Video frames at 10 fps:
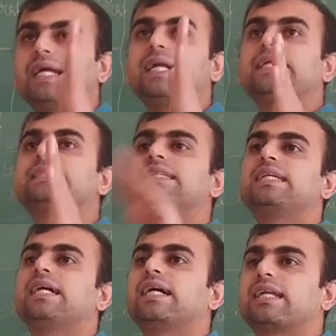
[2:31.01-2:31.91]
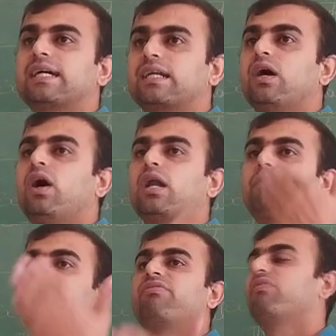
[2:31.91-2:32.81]
it is nearer or
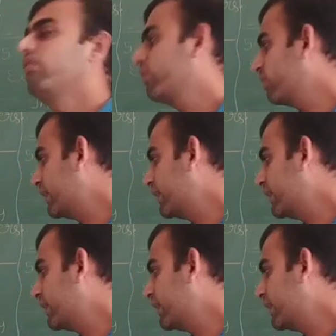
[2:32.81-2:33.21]
before.